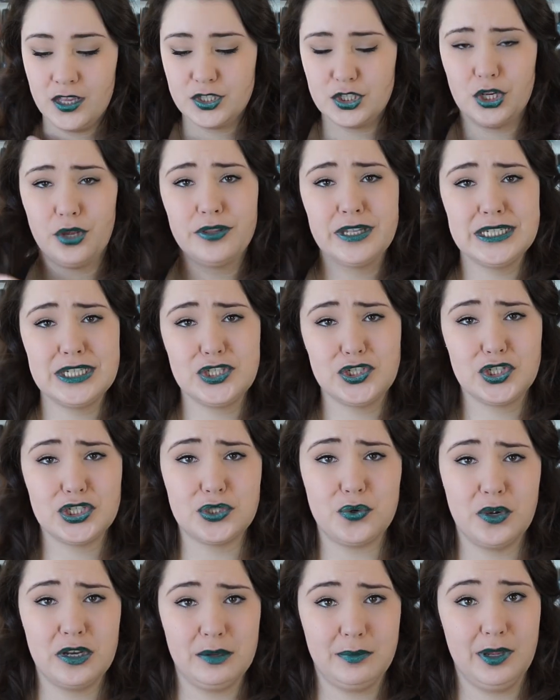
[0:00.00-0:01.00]
So this is
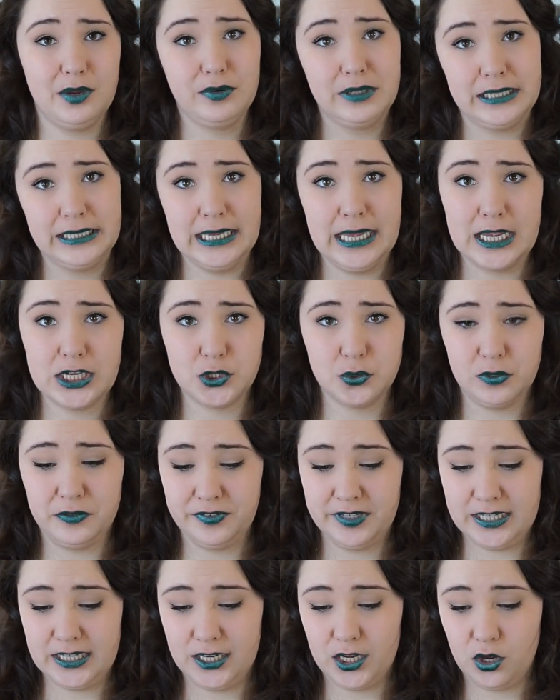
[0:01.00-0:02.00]
just going to be a really casual
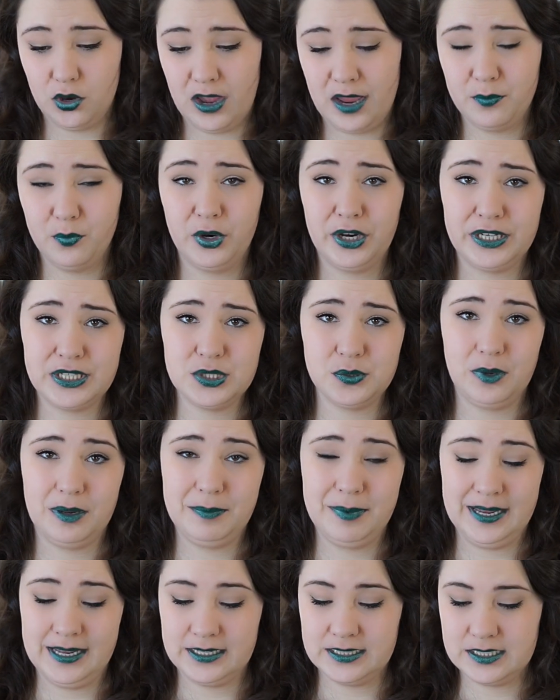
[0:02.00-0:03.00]
video. I'm wearing
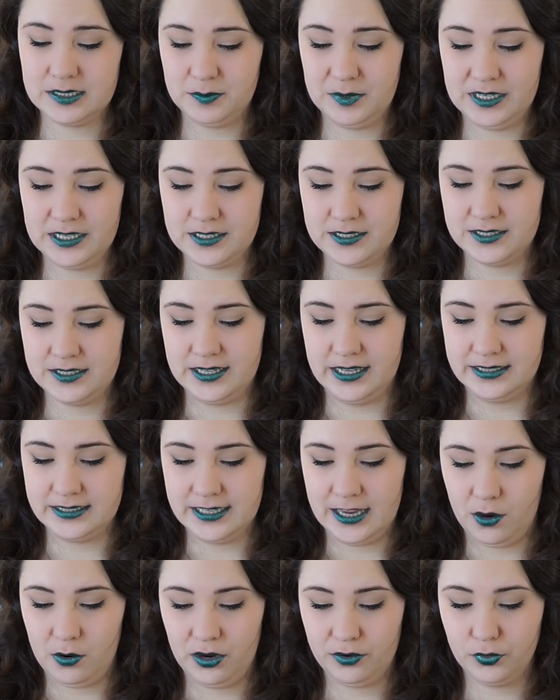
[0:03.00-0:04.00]
sweatpants because
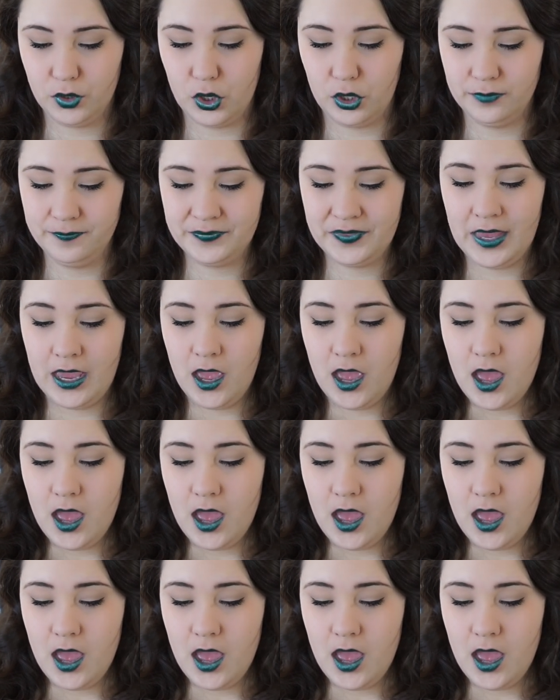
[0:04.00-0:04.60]
that's how I roll.